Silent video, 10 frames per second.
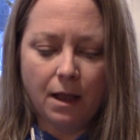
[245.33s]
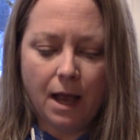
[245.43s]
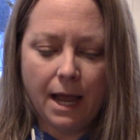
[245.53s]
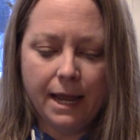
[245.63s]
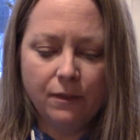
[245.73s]

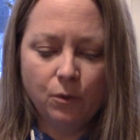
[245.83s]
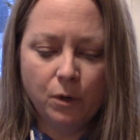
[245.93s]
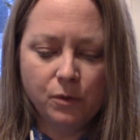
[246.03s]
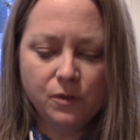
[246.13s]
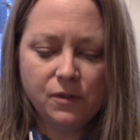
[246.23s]
I had the
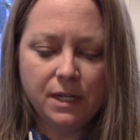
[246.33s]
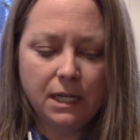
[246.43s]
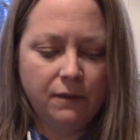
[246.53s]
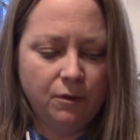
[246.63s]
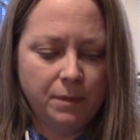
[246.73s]
roses he'd
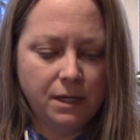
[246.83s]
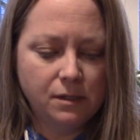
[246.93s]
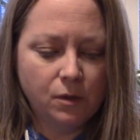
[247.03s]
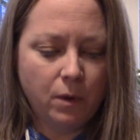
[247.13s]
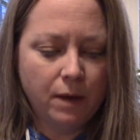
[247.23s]
given me,
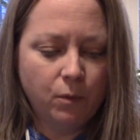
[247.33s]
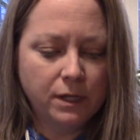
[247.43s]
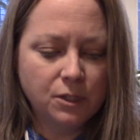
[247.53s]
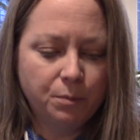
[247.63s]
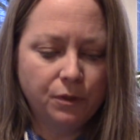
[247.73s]
so I
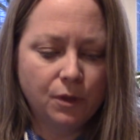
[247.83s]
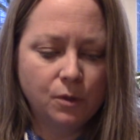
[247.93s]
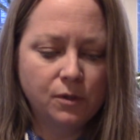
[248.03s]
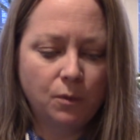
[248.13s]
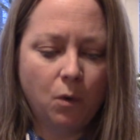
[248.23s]
went to put
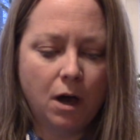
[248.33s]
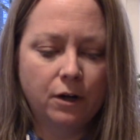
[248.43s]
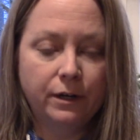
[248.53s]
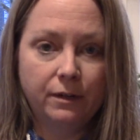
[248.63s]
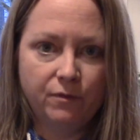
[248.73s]
those in water
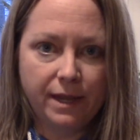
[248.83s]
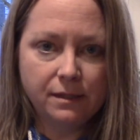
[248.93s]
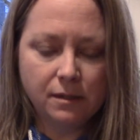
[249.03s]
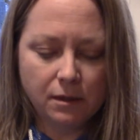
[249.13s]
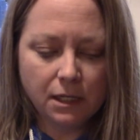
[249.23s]
in a
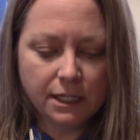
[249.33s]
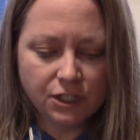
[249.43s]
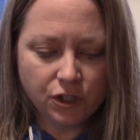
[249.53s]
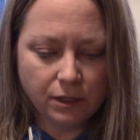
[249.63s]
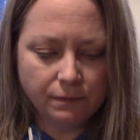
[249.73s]
vase in the
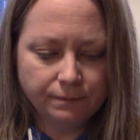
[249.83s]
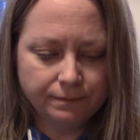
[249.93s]
kitchen.